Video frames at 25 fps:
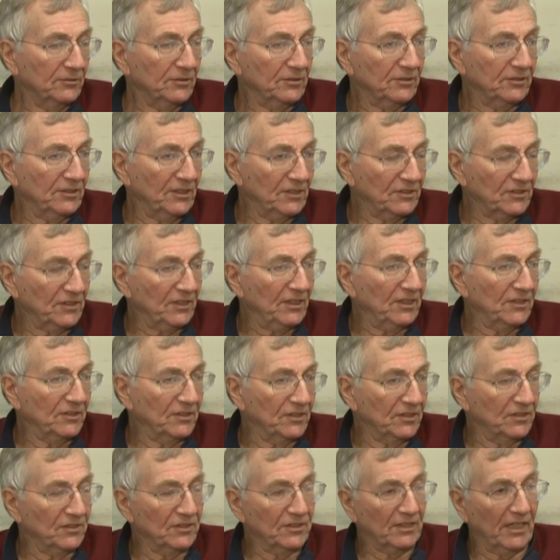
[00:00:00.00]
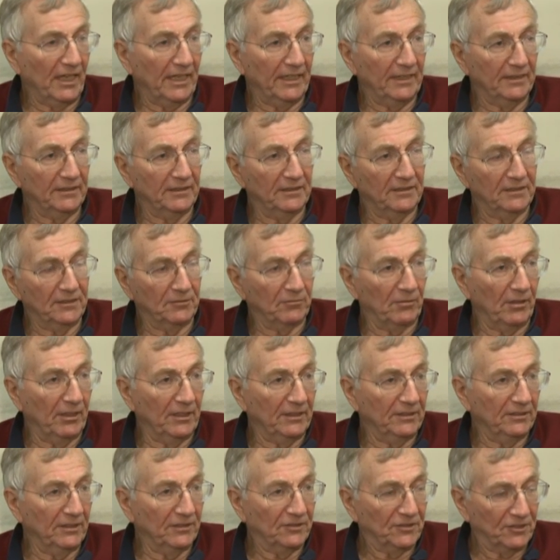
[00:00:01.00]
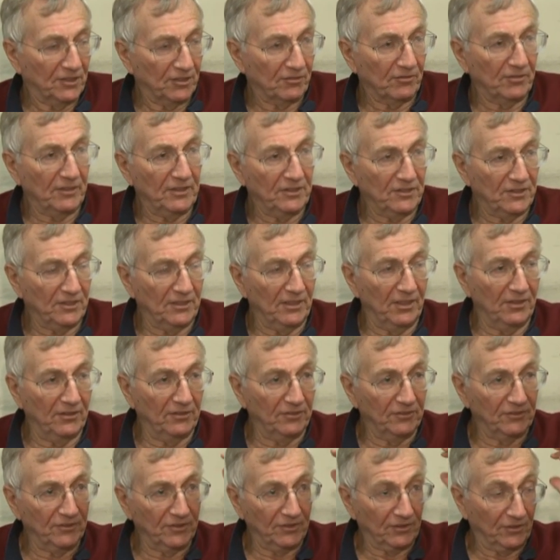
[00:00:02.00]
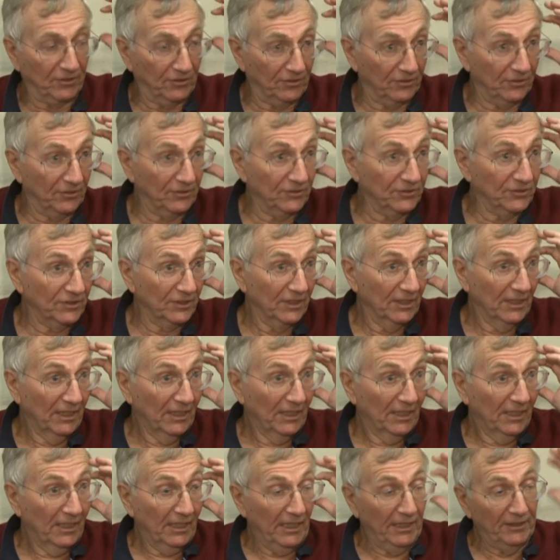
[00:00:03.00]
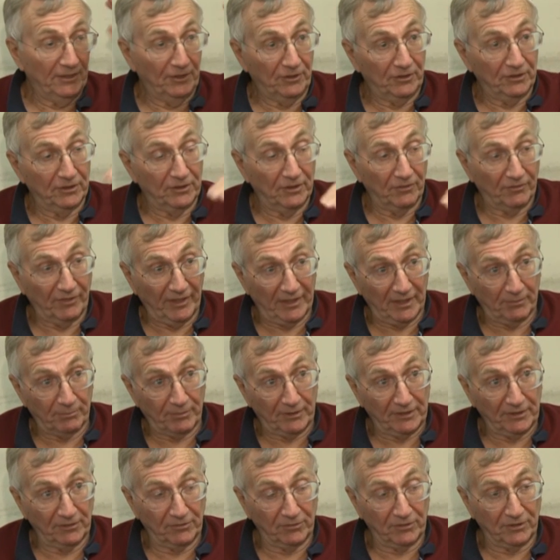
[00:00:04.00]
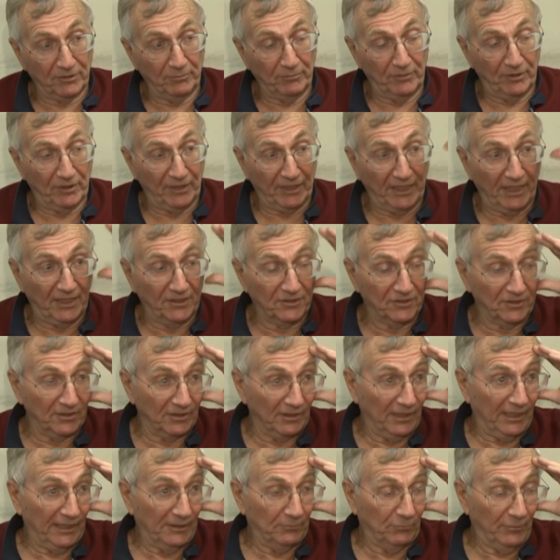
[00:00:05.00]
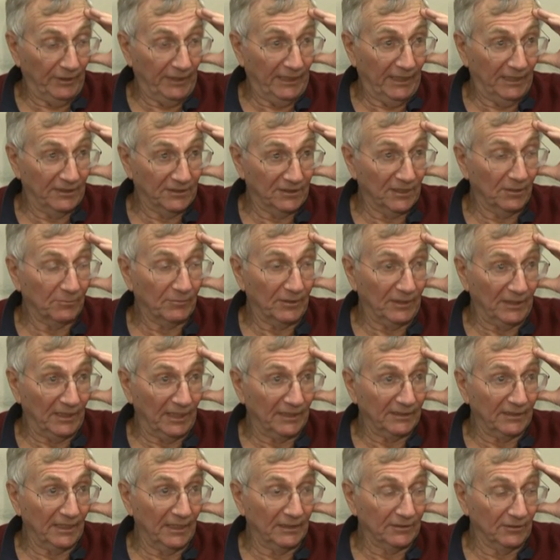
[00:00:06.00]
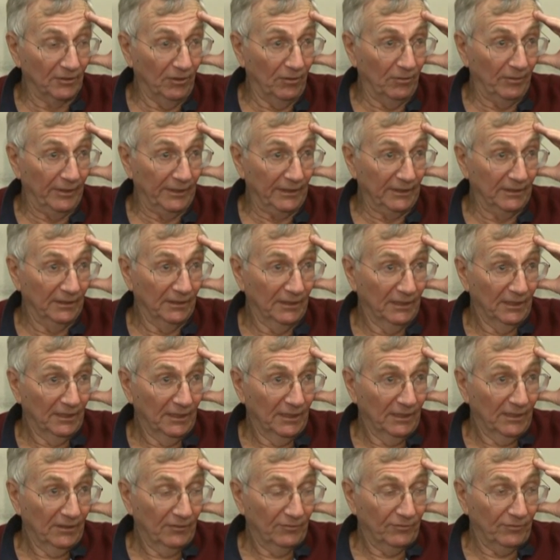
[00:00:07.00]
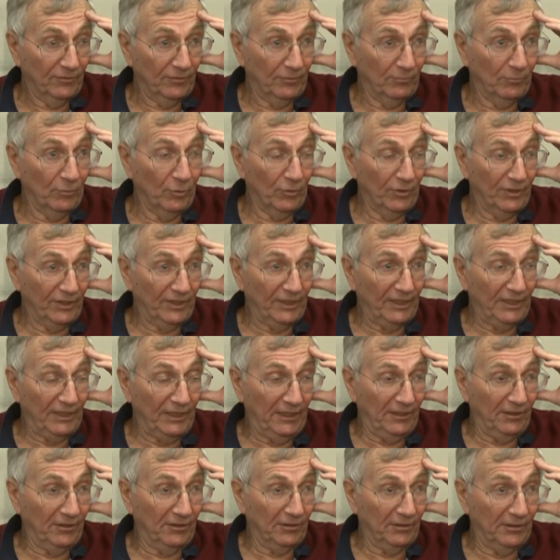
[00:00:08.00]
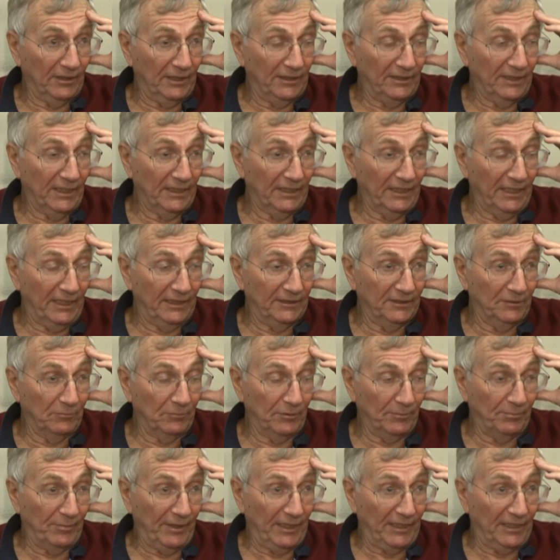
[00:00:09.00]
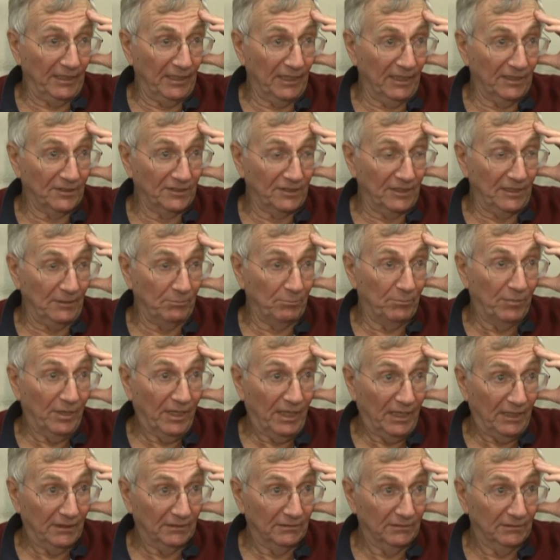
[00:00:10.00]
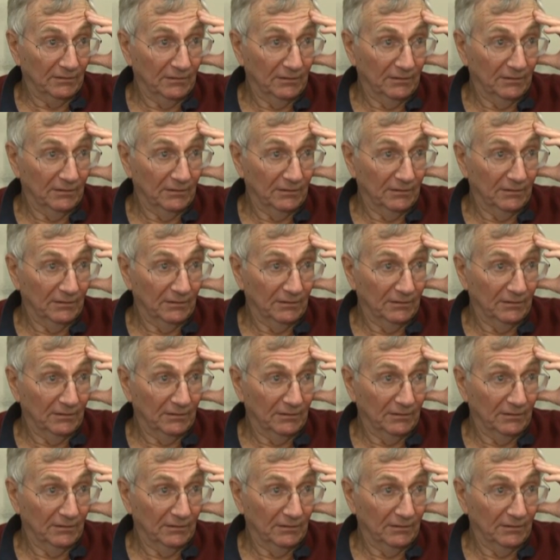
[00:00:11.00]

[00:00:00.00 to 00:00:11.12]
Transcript: dissidents inside Iran, the Azeris and others, the Kurds. And they could develop a little communication line. We had something like that going for more than a year, and that ended with Benghazi. But